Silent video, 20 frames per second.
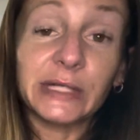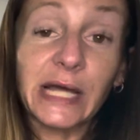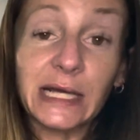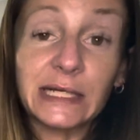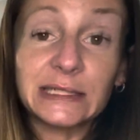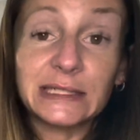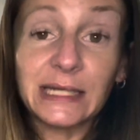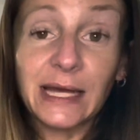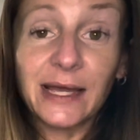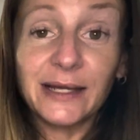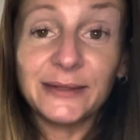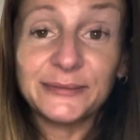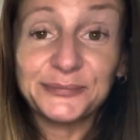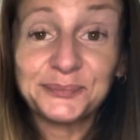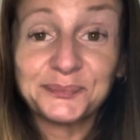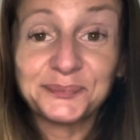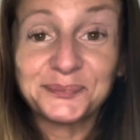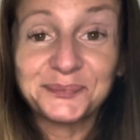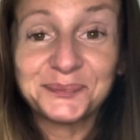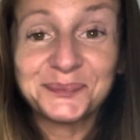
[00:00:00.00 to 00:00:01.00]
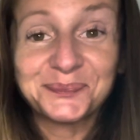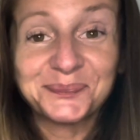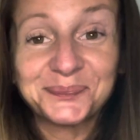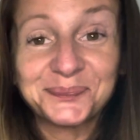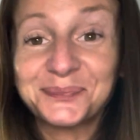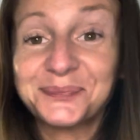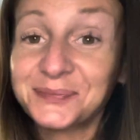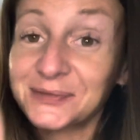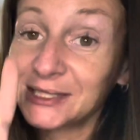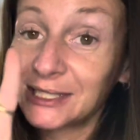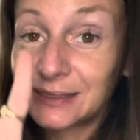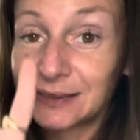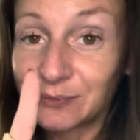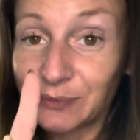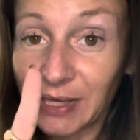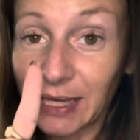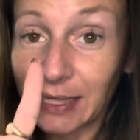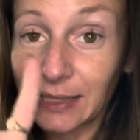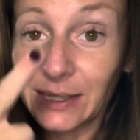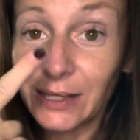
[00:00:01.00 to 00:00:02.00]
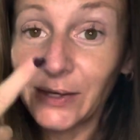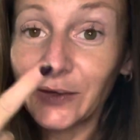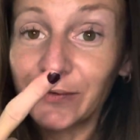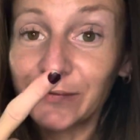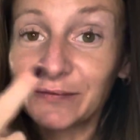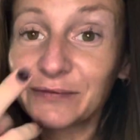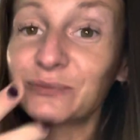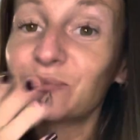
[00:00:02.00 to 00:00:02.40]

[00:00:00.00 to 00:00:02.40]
next time, I love.